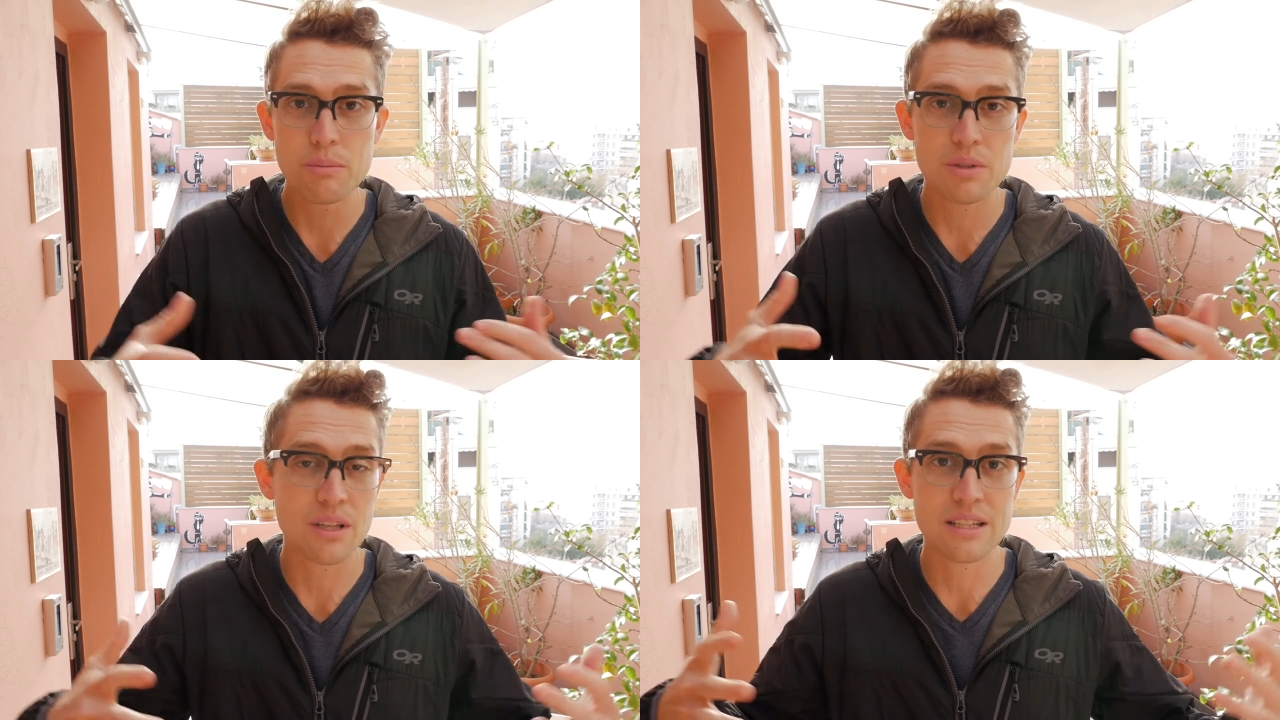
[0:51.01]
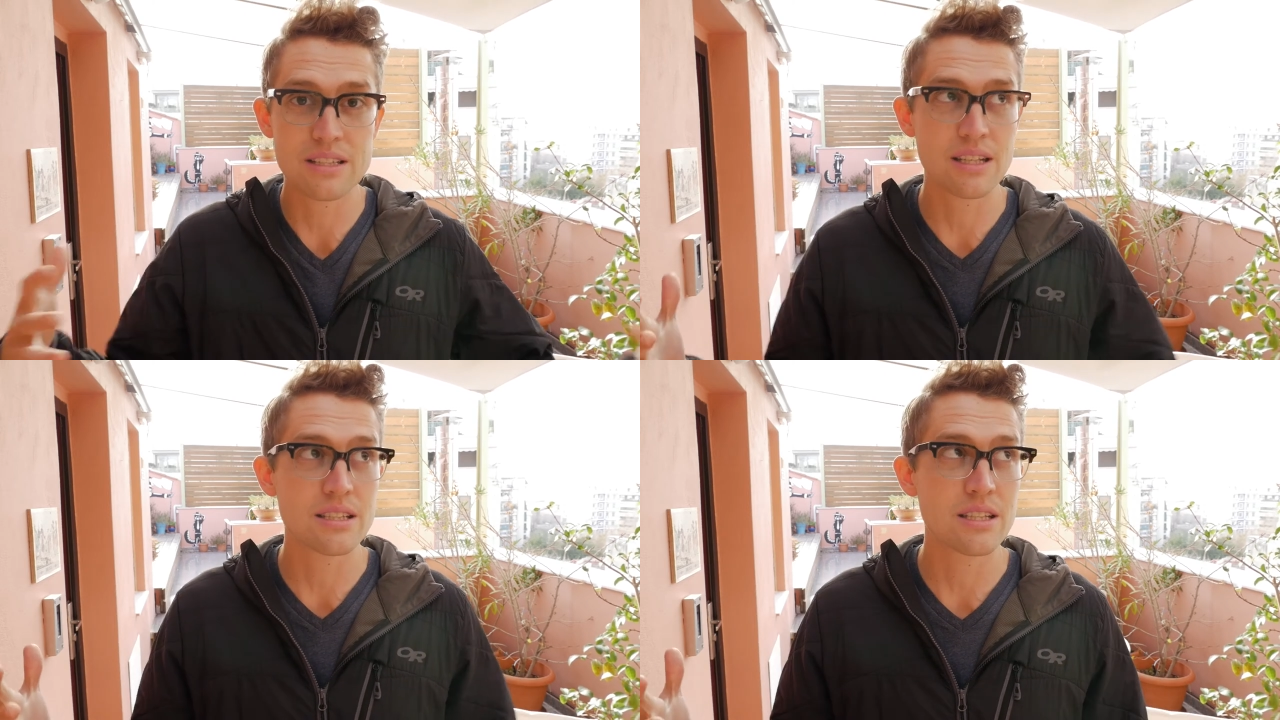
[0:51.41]
up to like
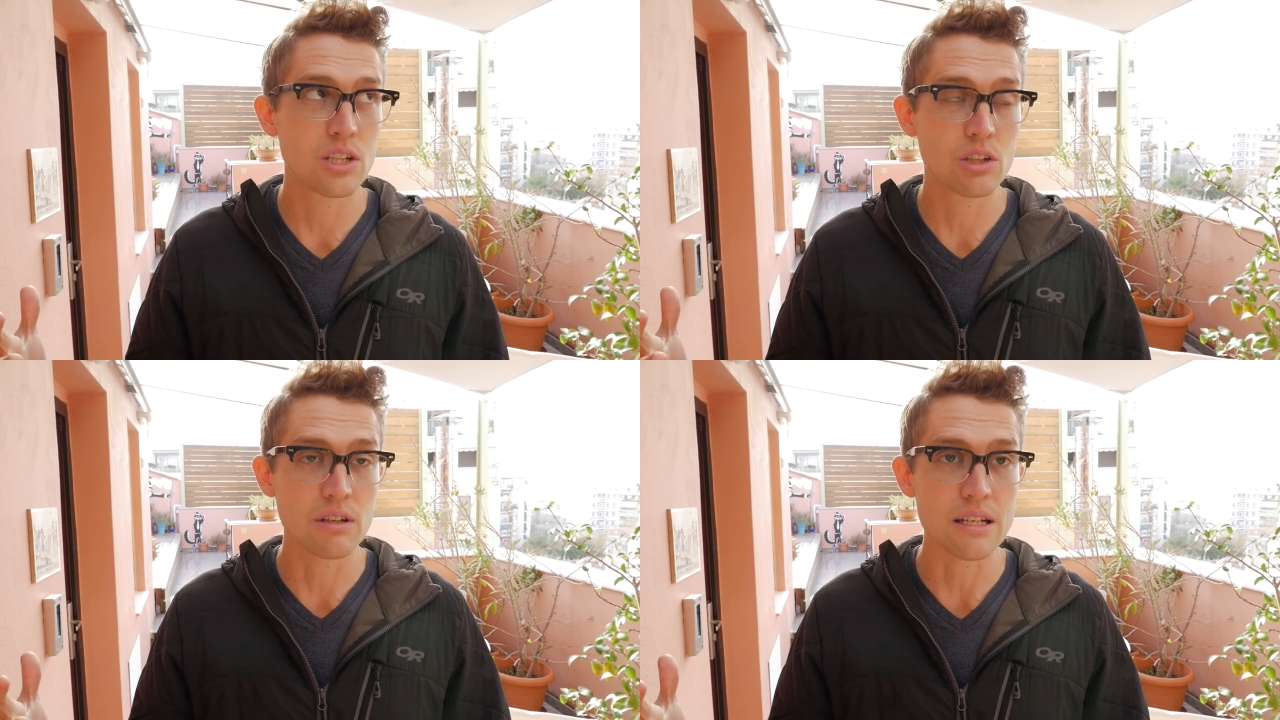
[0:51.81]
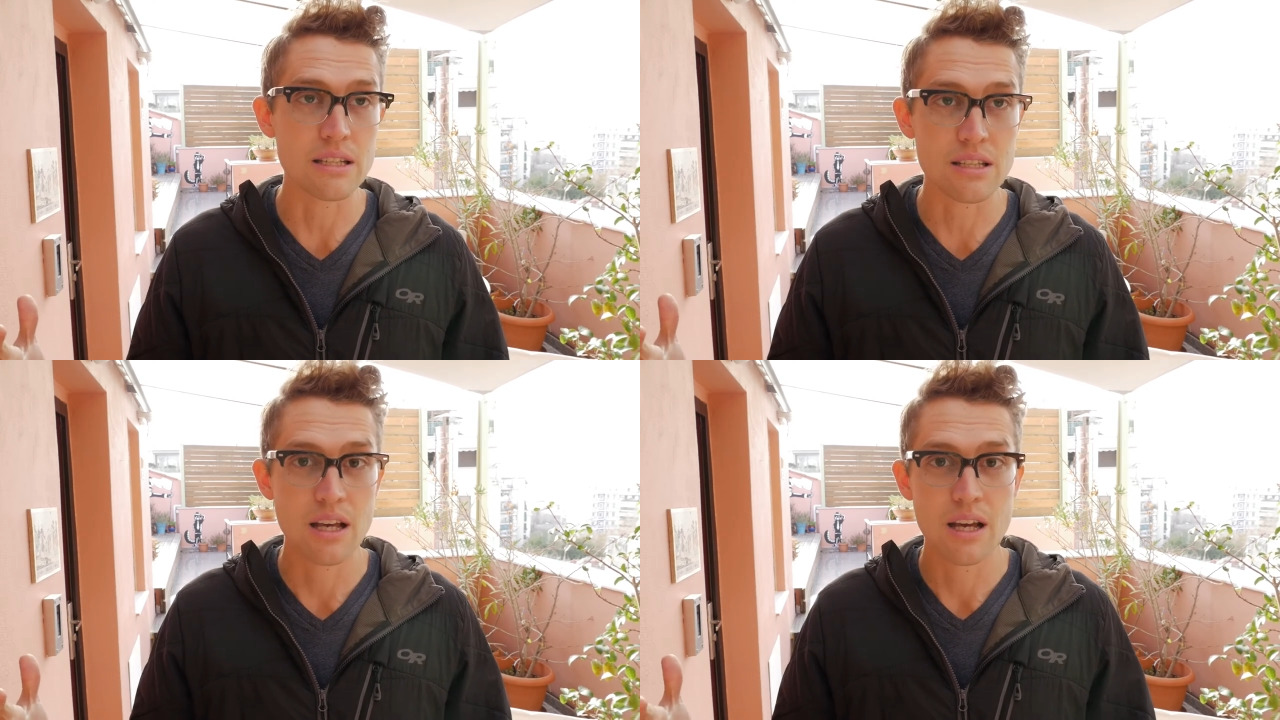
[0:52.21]
60
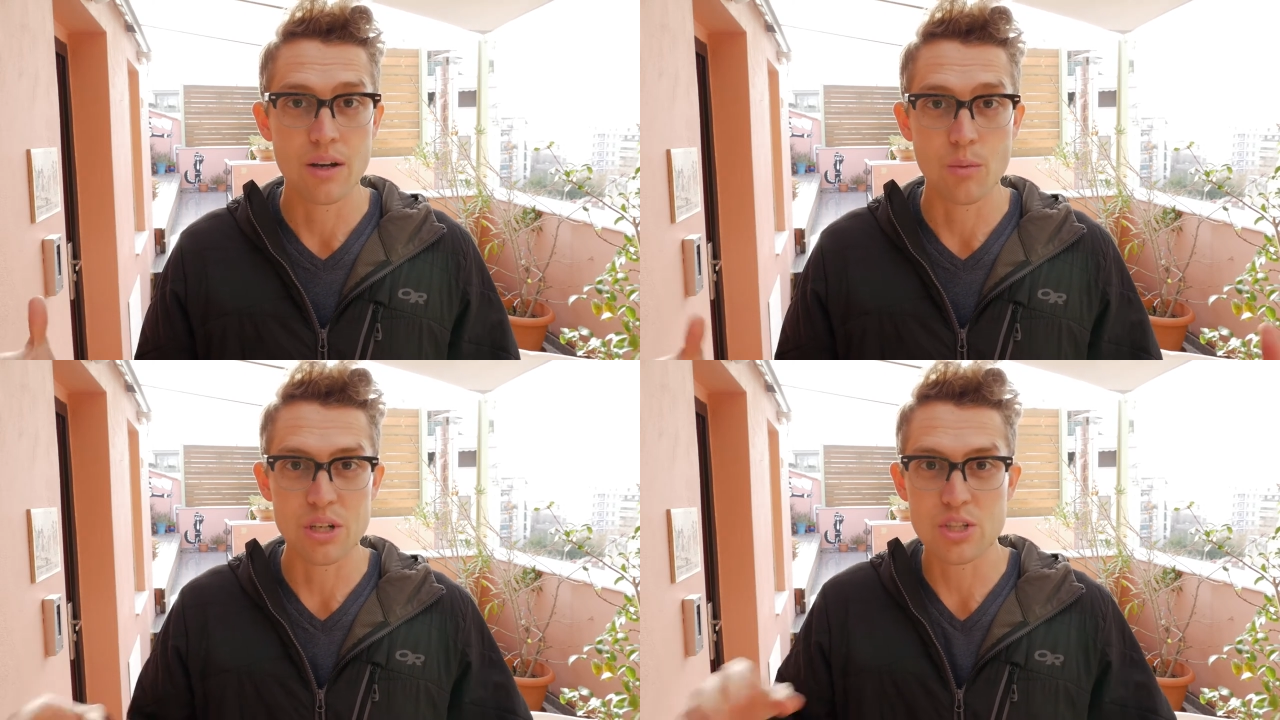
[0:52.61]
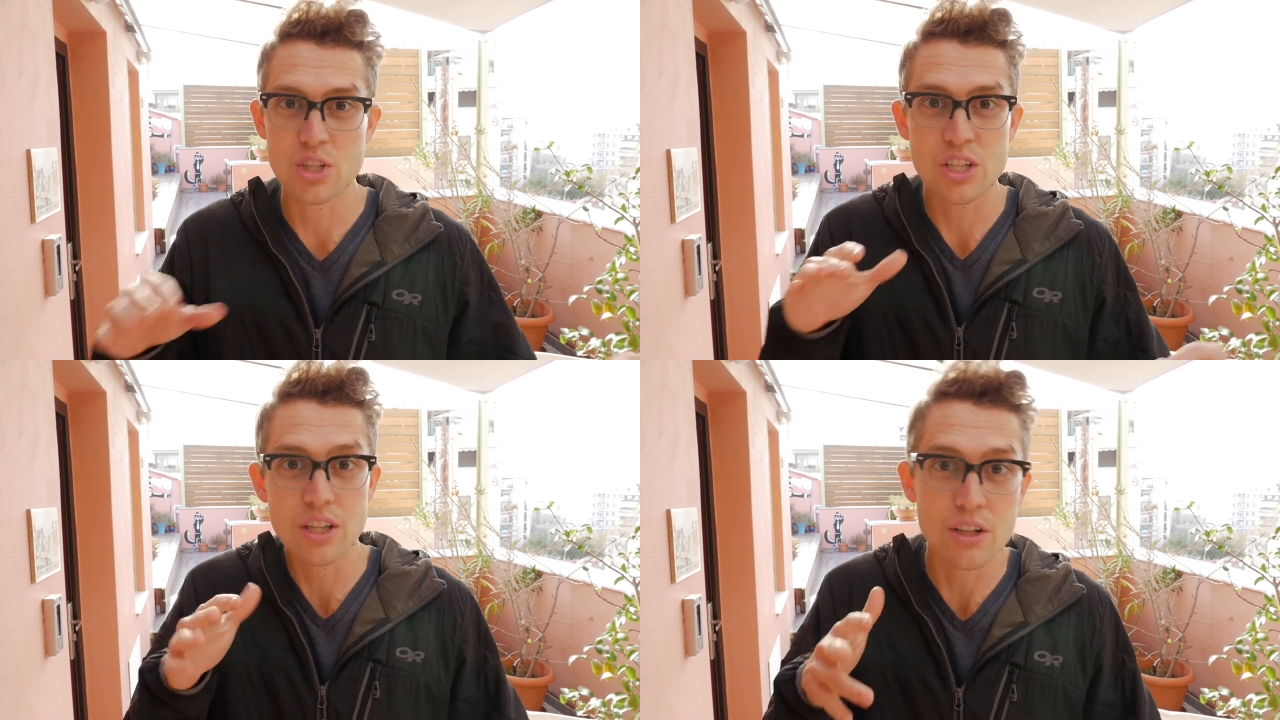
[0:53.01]
degrees when it's
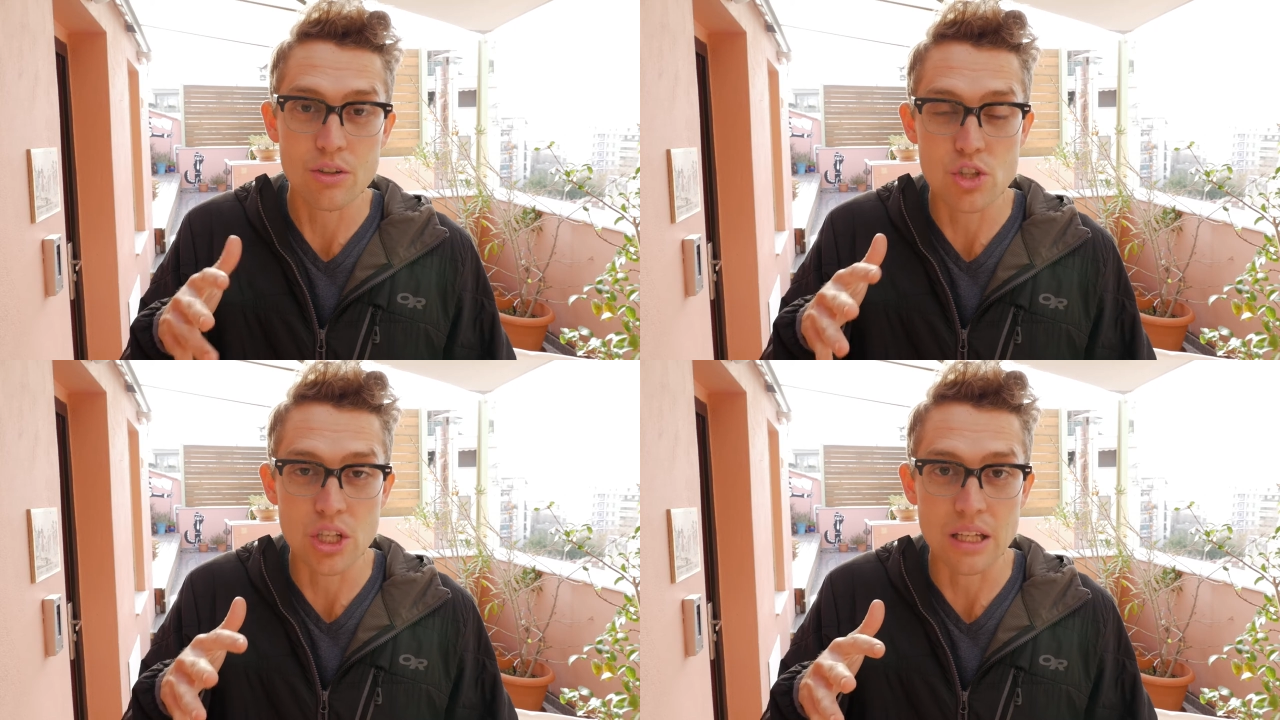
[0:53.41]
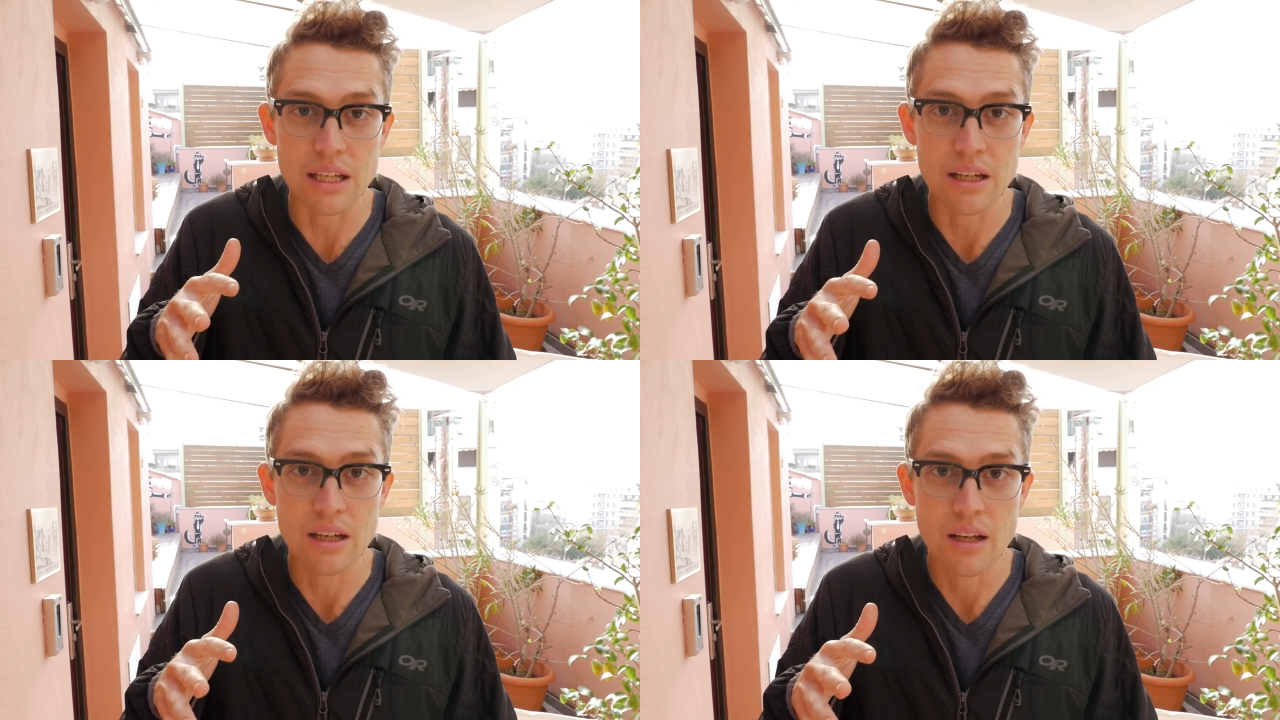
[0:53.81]
just a little chilly.